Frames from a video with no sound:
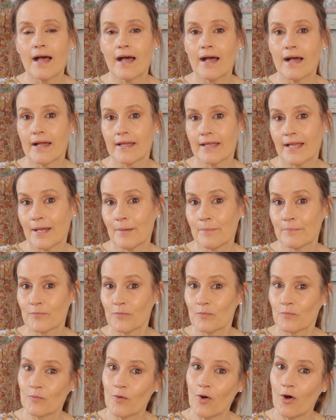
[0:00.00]
I am
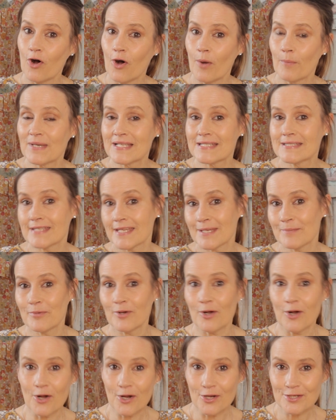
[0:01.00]
warm, deep
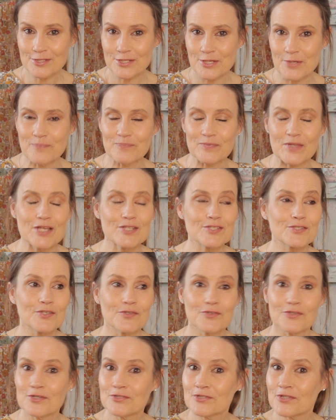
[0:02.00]
autumn. So
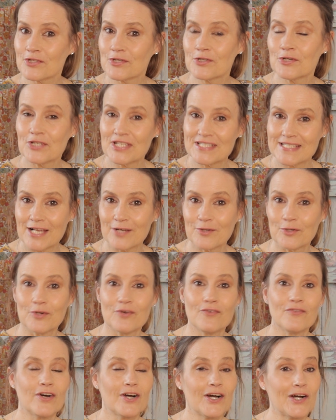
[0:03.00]
those are the colours I go
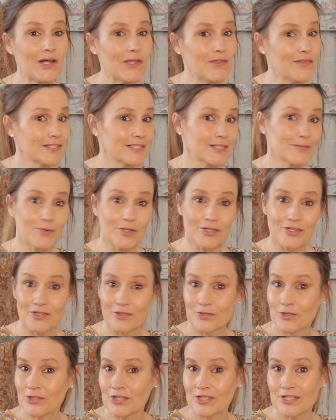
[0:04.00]
for, and this is one of the
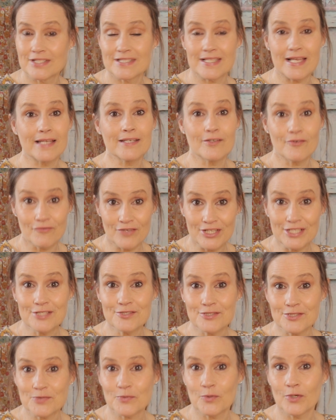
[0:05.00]
colours, and it really
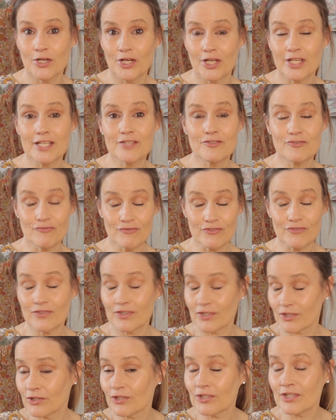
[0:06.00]
does work. It,
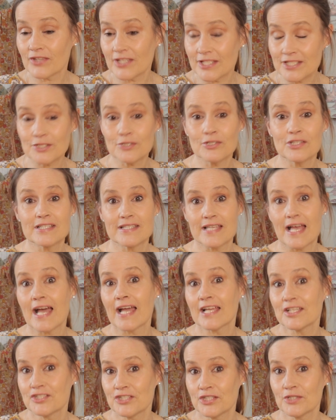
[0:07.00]
the col these colours that
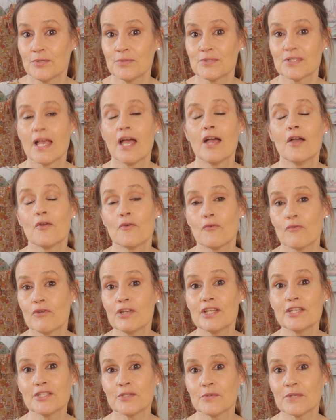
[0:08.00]
I choose
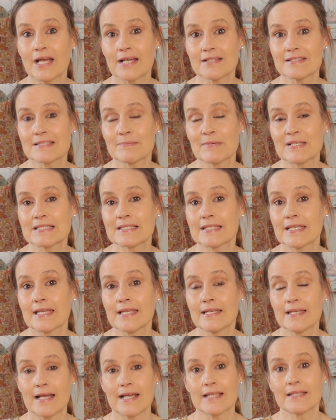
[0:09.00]
really do enhance my
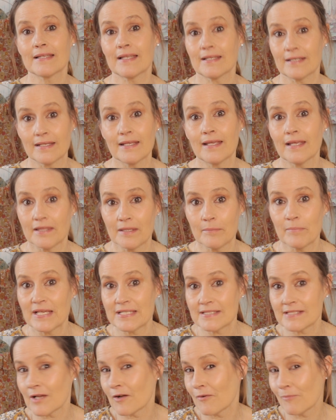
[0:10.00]
skin and get the
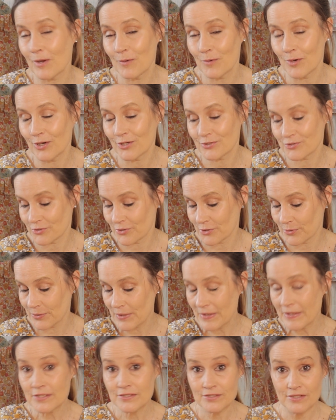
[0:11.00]
best out of my wardrobe.
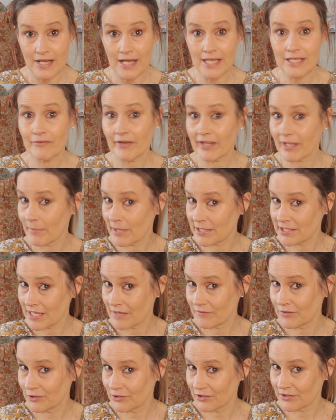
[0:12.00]
So I highly recommend you
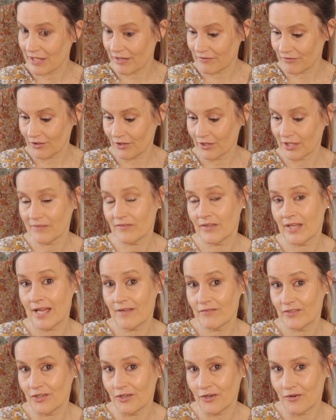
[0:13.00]
have a look at that vlog if you
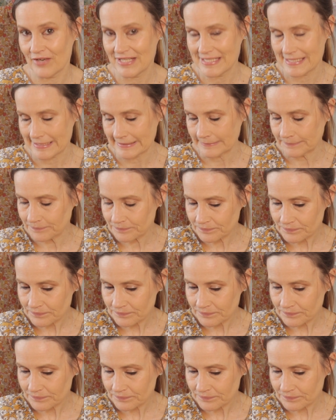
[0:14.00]
haven't already.